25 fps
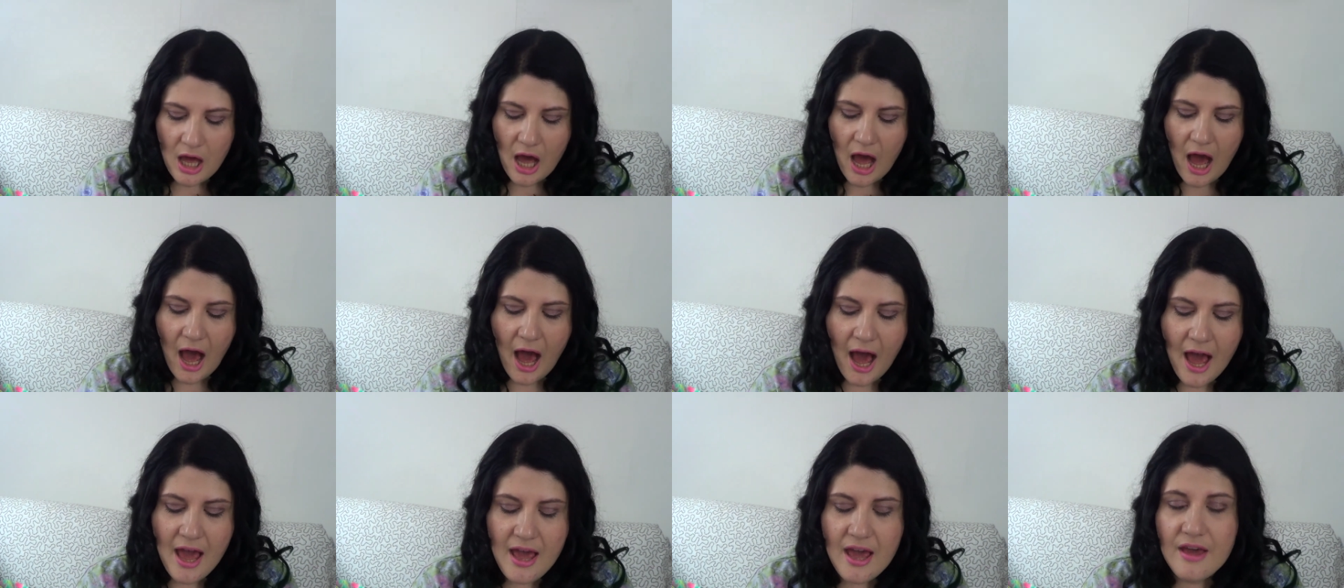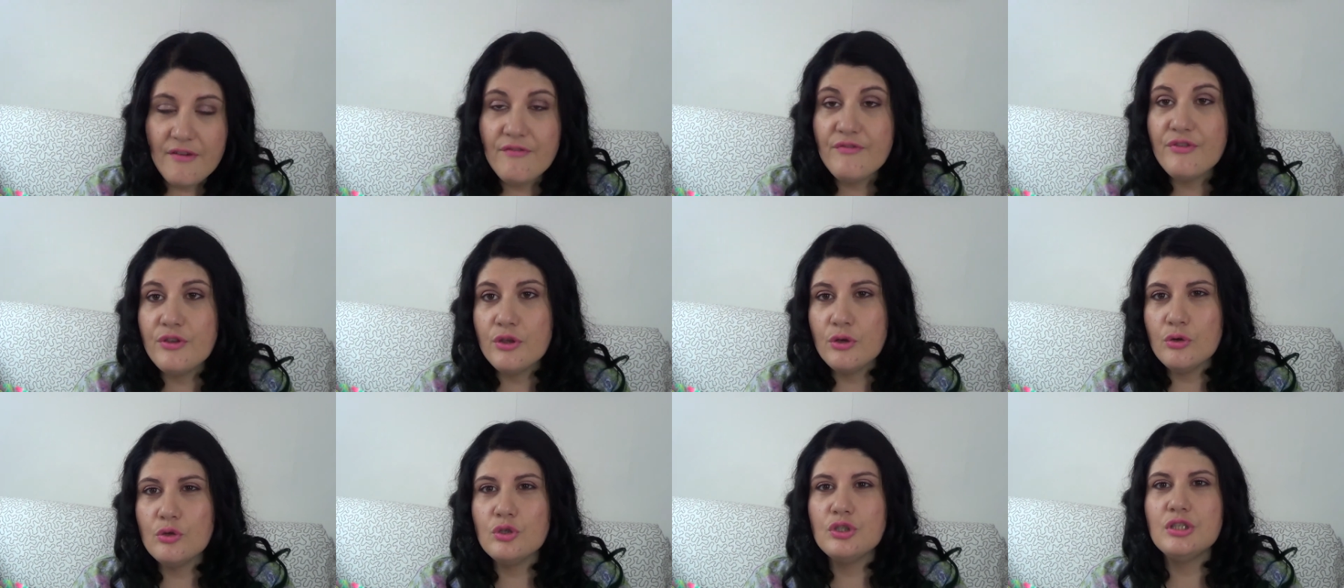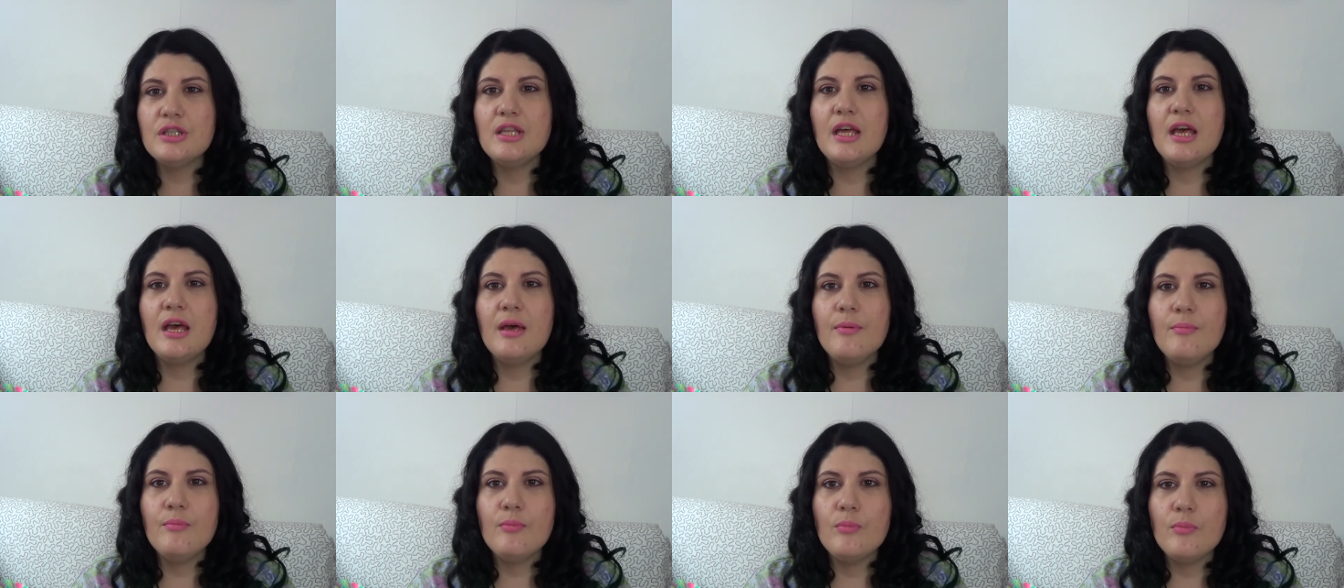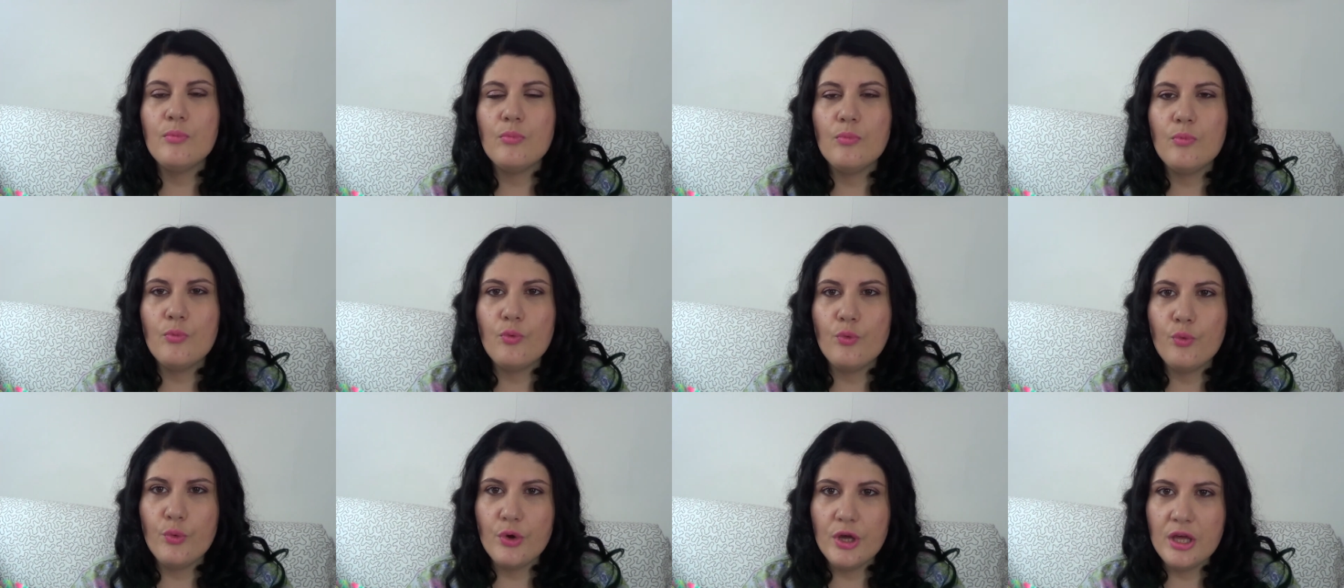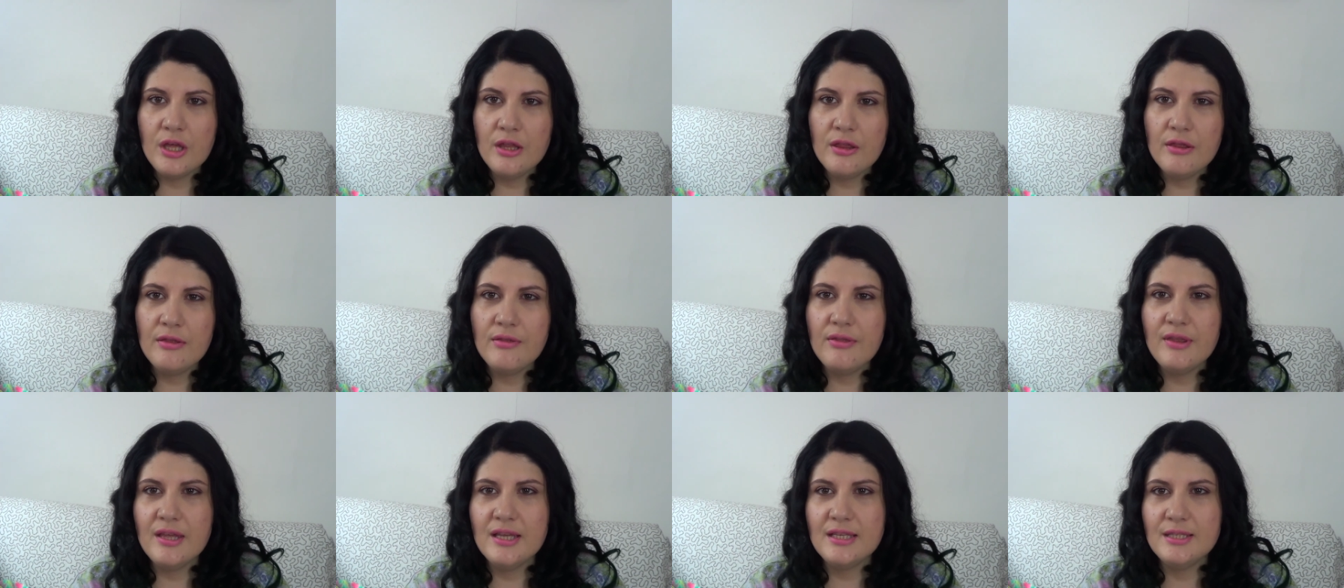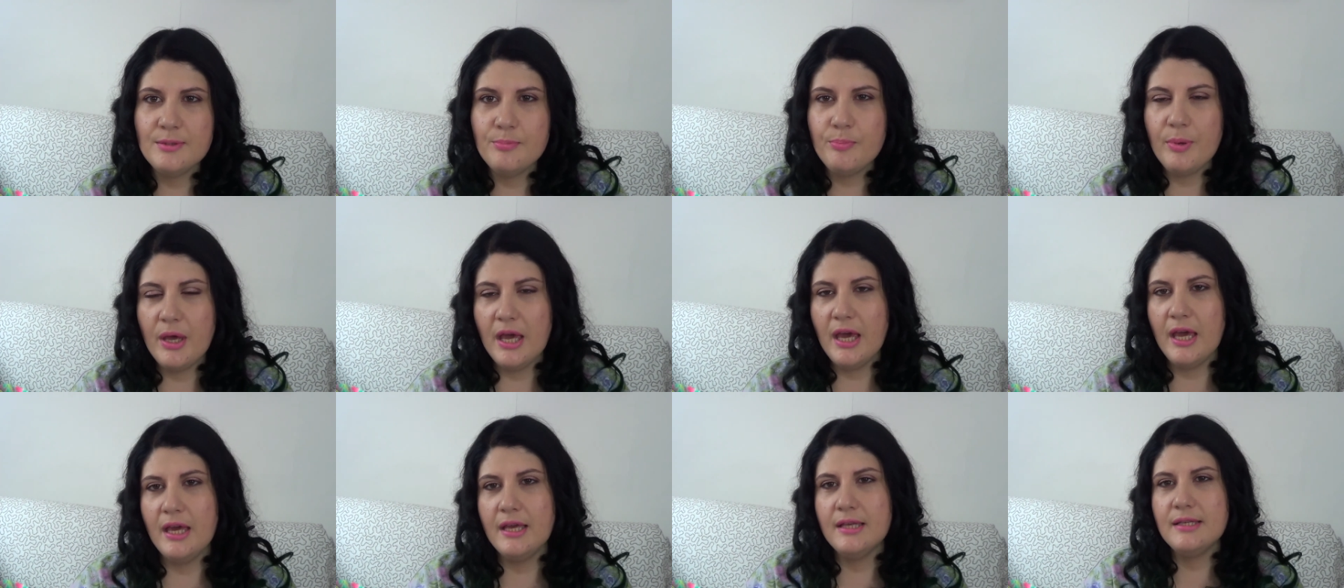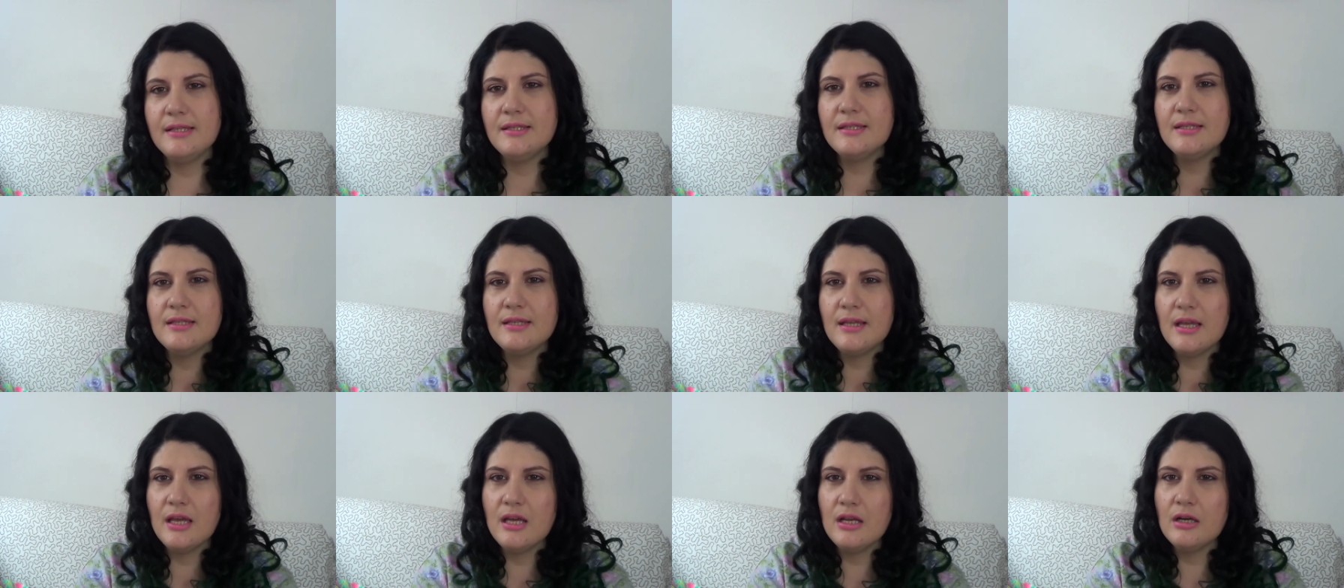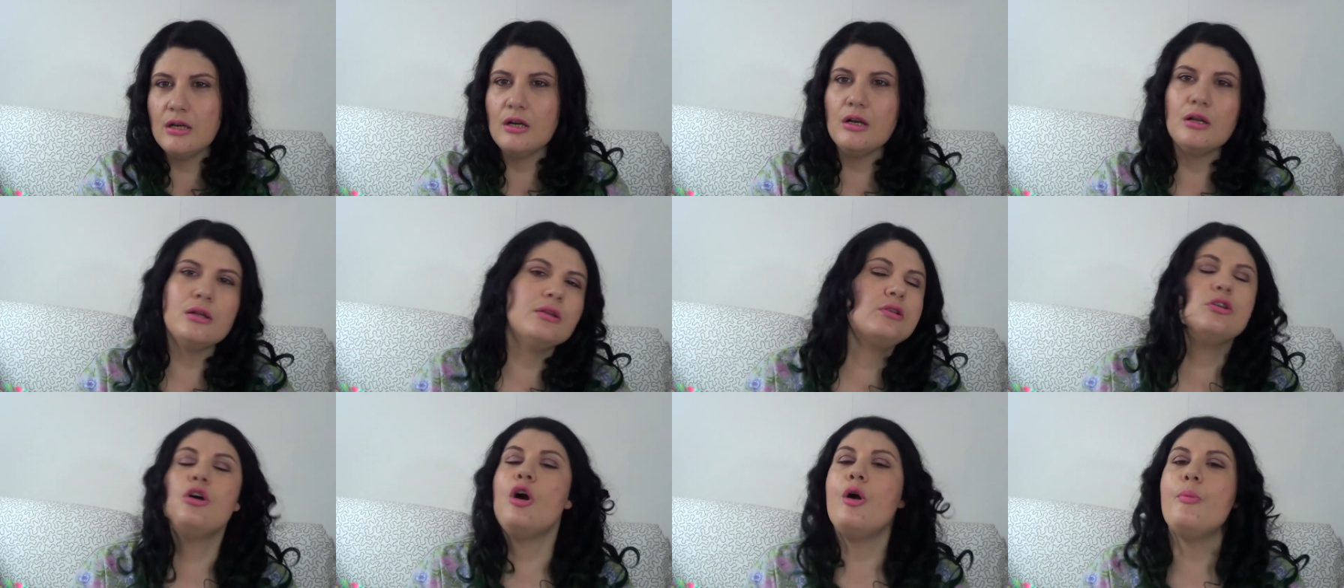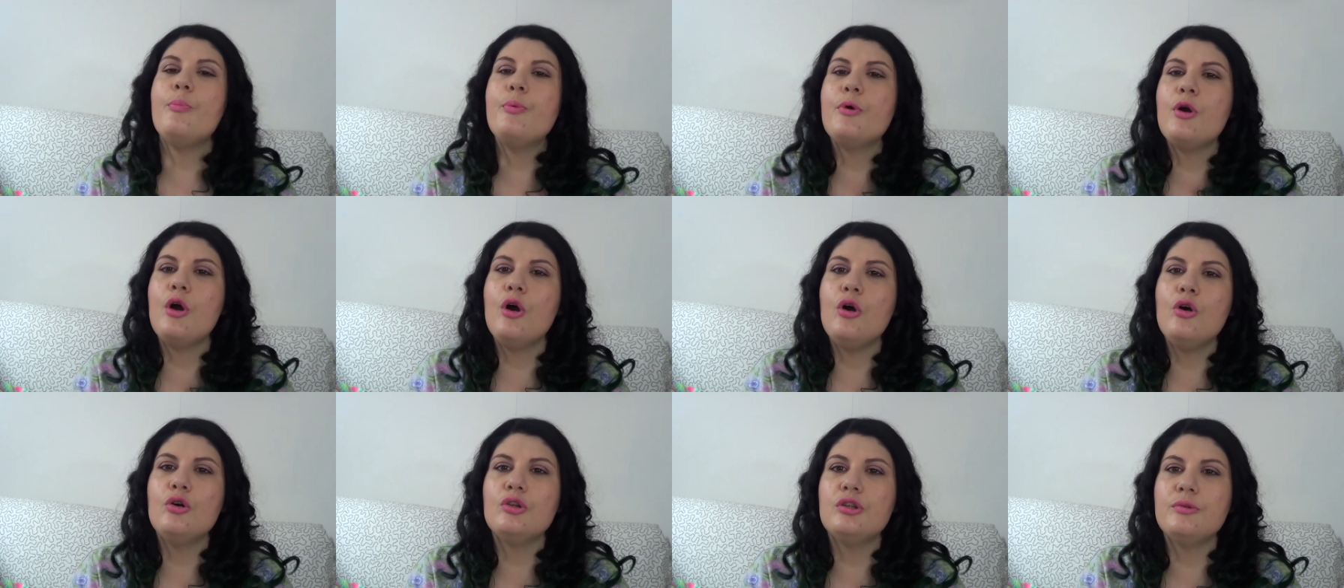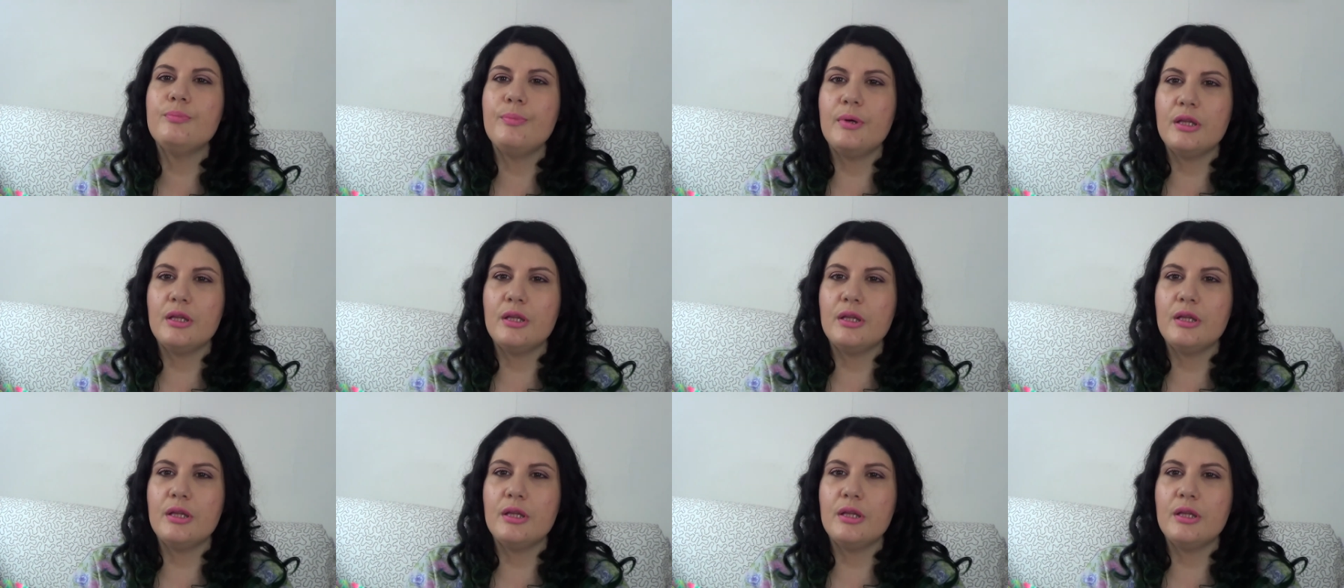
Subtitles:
I have used them with this base and top coat,